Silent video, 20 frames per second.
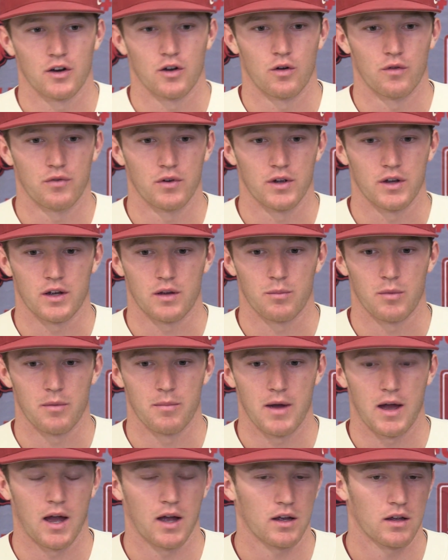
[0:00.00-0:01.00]
and hopefully he can be
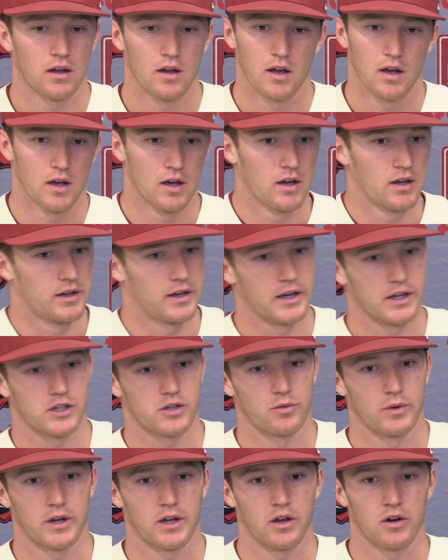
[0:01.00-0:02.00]
back
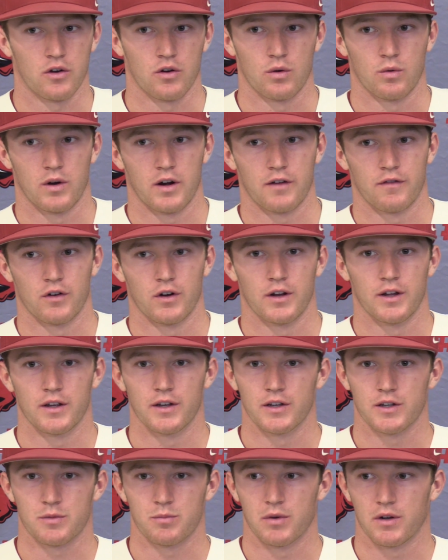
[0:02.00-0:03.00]
next weekend or whenever it
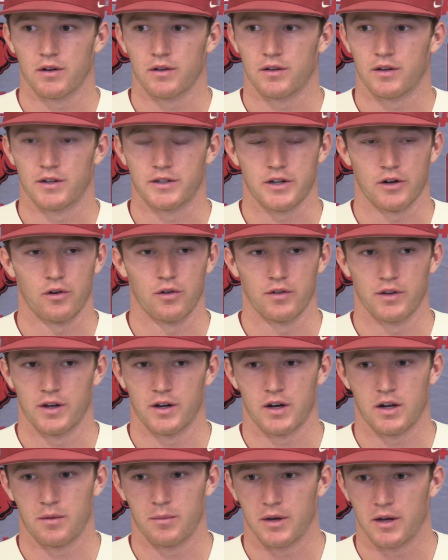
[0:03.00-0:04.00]
is. But until
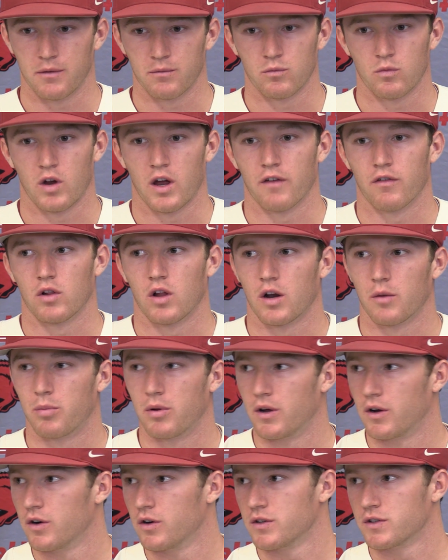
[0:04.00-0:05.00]
then, I mean, we have a lot of
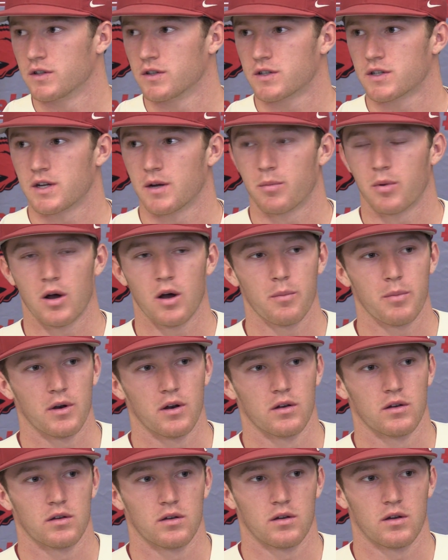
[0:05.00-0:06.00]
players that step up,
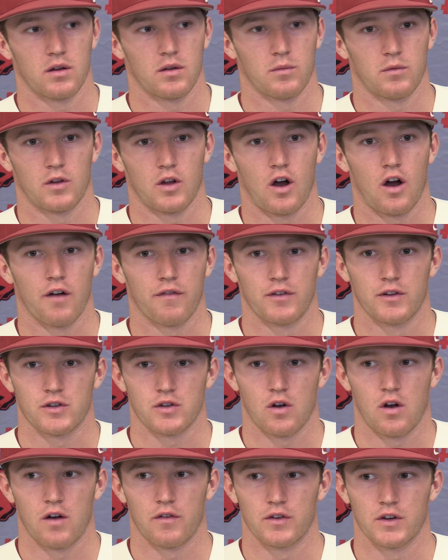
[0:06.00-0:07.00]
and the
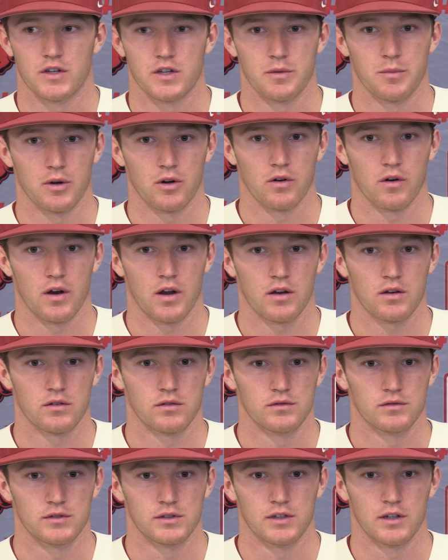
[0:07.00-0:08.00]
offense will obviously be great,
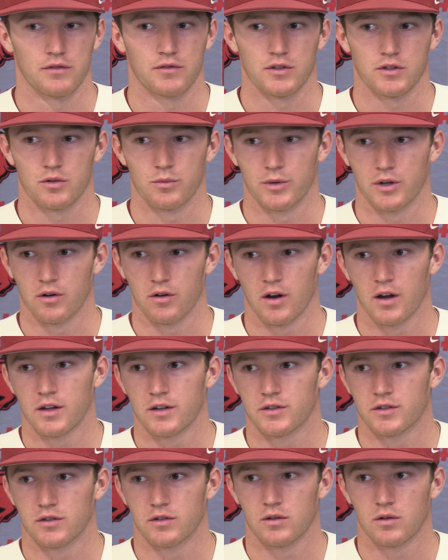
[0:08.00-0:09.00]
and defense will be
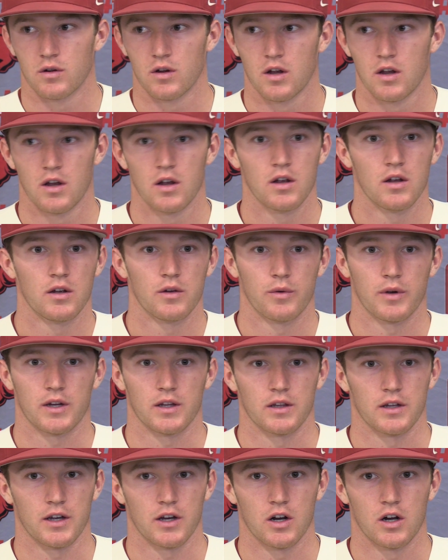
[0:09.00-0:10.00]
great. So we
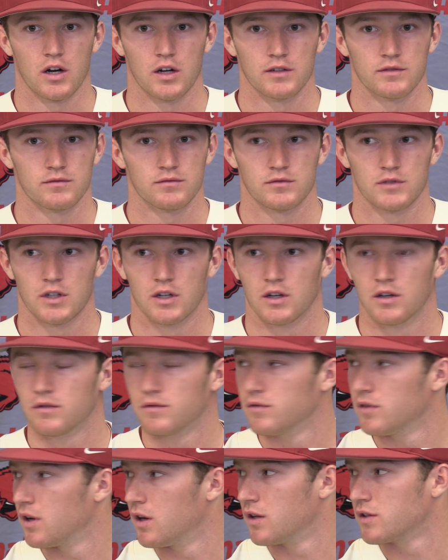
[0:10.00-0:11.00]
can lean on, you
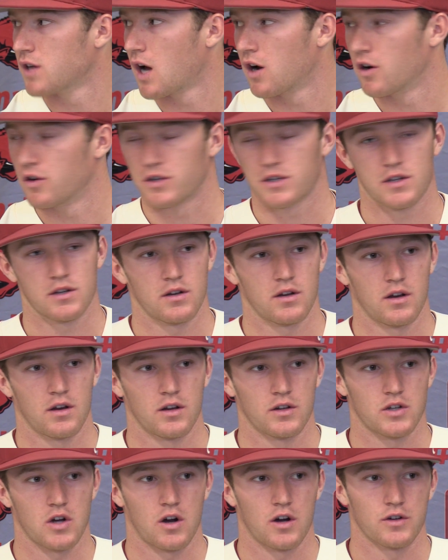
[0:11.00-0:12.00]
know, an
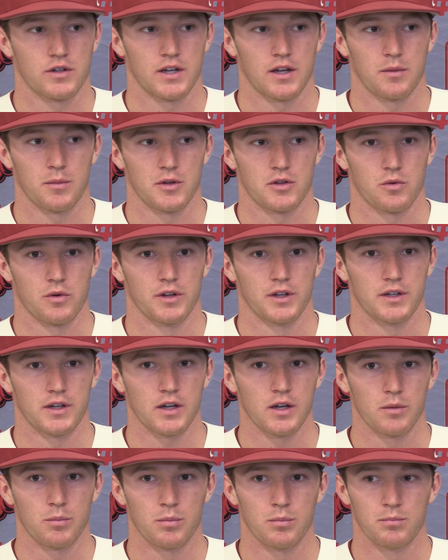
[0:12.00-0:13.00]
entire team that's really
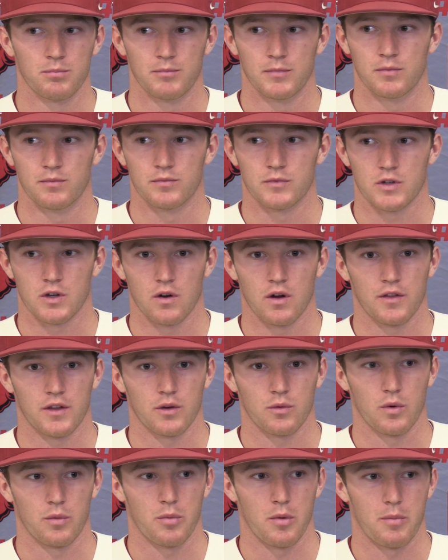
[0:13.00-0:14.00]
deep. And so I
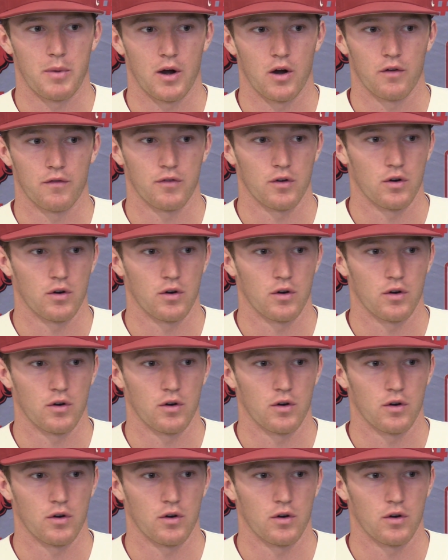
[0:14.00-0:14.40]
think we're prepared